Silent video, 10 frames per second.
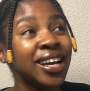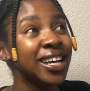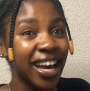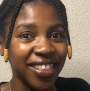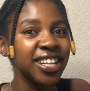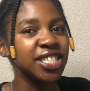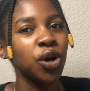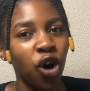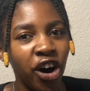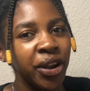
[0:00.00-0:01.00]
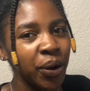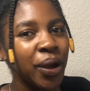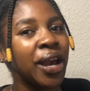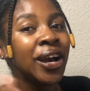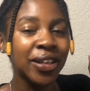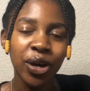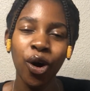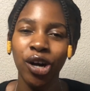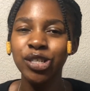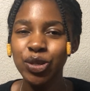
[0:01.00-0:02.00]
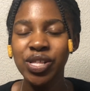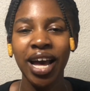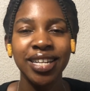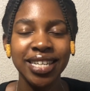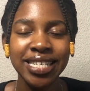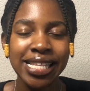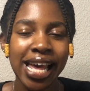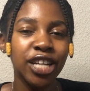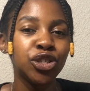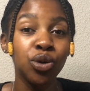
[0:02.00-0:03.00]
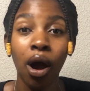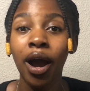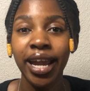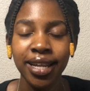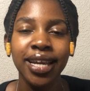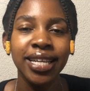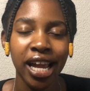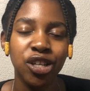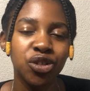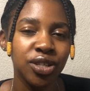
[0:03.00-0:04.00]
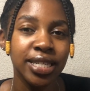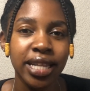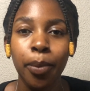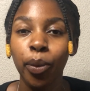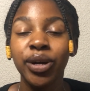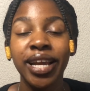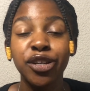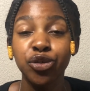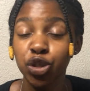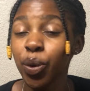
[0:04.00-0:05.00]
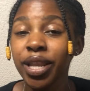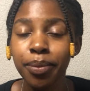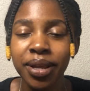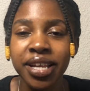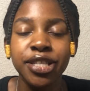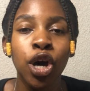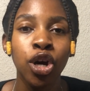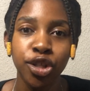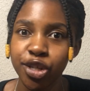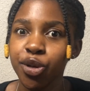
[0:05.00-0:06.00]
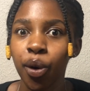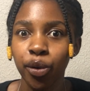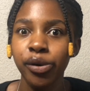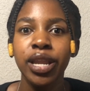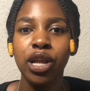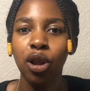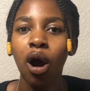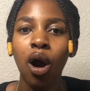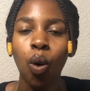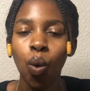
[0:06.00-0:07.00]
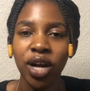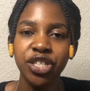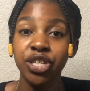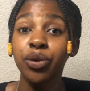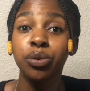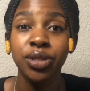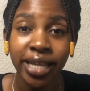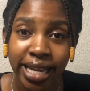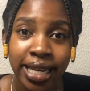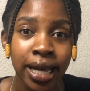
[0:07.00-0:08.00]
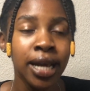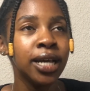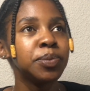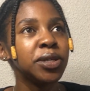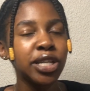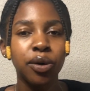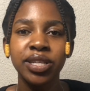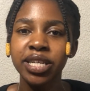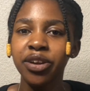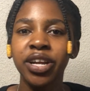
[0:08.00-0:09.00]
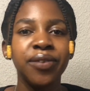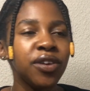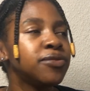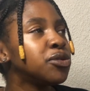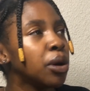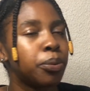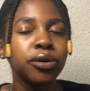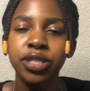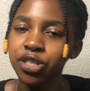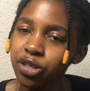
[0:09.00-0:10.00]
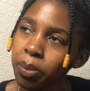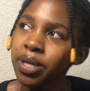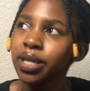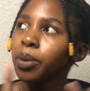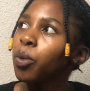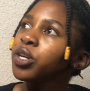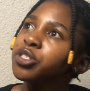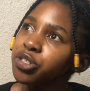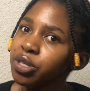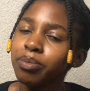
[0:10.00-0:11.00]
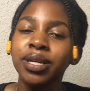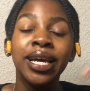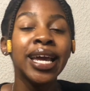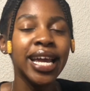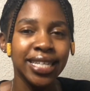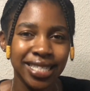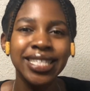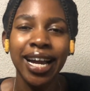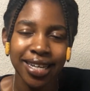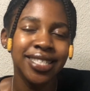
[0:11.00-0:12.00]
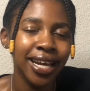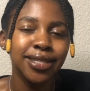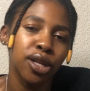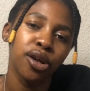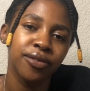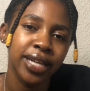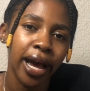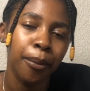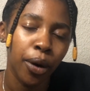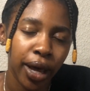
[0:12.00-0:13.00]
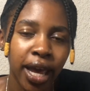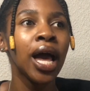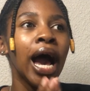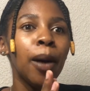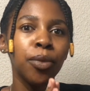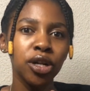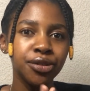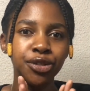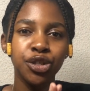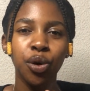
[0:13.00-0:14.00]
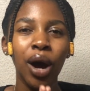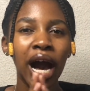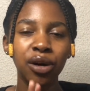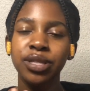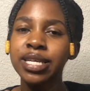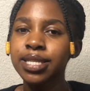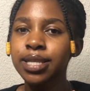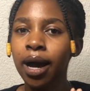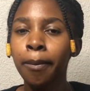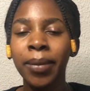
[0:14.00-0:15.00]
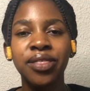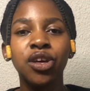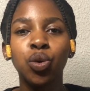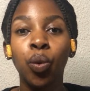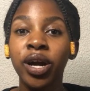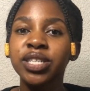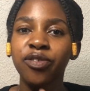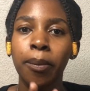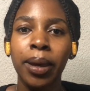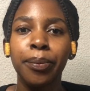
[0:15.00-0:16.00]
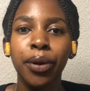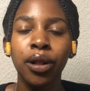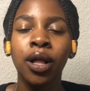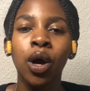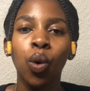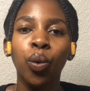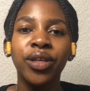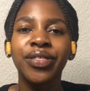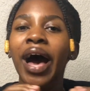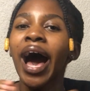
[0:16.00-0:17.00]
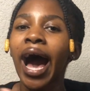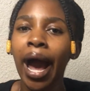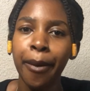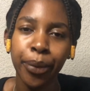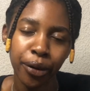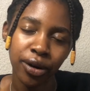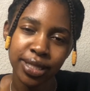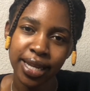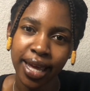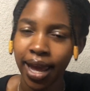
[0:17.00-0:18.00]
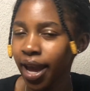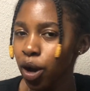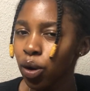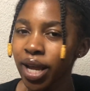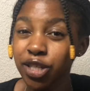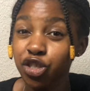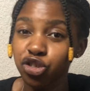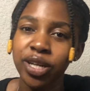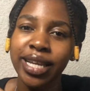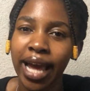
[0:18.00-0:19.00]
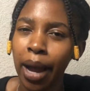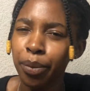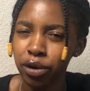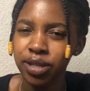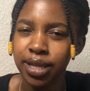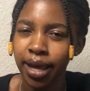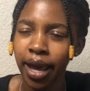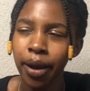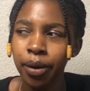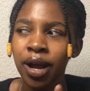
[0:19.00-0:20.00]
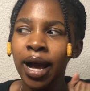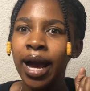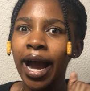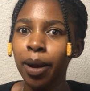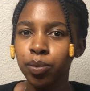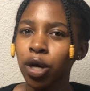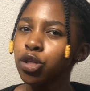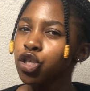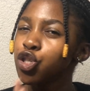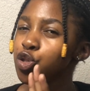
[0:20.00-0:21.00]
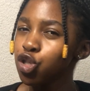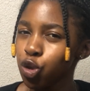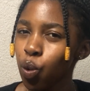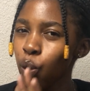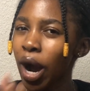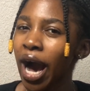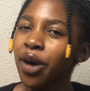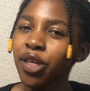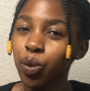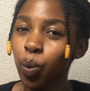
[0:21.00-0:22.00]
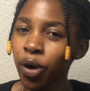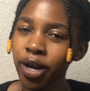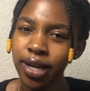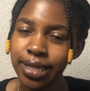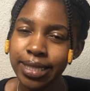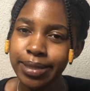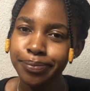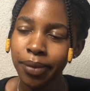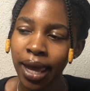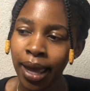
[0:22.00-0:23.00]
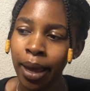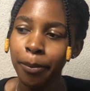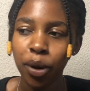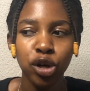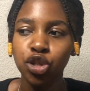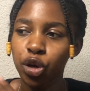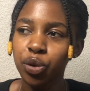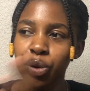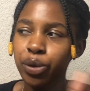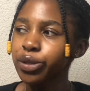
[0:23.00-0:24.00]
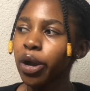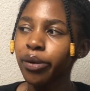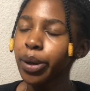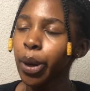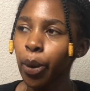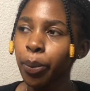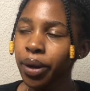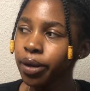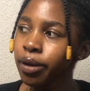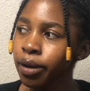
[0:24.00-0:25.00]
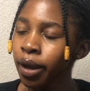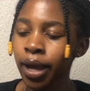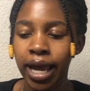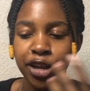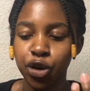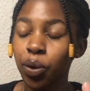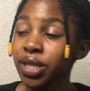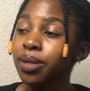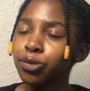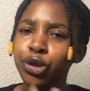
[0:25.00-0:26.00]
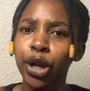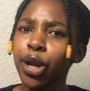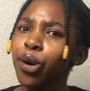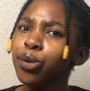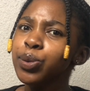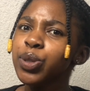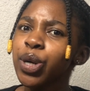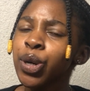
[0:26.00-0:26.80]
And that's the con. Okay, the con to that is that you are adding an extra step or an extra 20 minutes to your already long wash day routine, especially considering if you have to do a protein treatment and a moisture treatment. It takes a lot of time. Okay, I'm not too sure how this method works for people with high porosity hair, or like strictly high porosity hair. I'm not too sure how that works, because your cuticles are already open and you want them to close.